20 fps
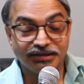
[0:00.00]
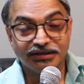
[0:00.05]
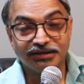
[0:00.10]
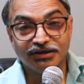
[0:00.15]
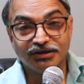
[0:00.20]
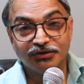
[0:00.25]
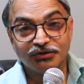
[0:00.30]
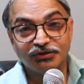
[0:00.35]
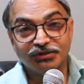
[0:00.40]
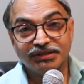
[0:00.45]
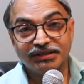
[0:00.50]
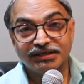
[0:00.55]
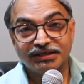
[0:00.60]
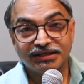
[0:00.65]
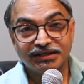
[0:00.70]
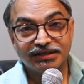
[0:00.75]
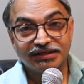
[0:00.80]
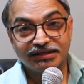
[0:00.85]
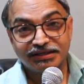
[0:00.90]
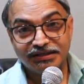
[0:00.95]
Now there
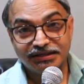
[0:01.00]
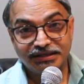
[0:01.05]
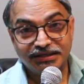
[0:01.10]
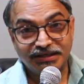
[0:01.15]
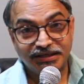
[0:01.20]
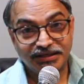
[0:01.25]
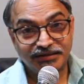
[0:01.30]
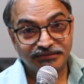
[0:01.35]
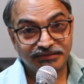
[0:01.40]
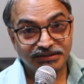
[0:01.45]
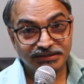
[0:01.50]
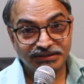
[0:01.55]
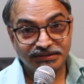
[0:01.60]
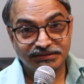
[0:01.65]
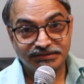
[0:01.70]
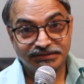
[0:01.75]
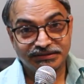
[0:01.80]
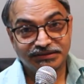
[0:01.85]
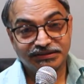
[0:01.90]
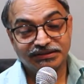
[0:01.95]
are
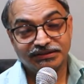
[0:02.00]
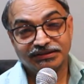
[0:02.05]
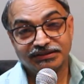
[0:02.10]
tables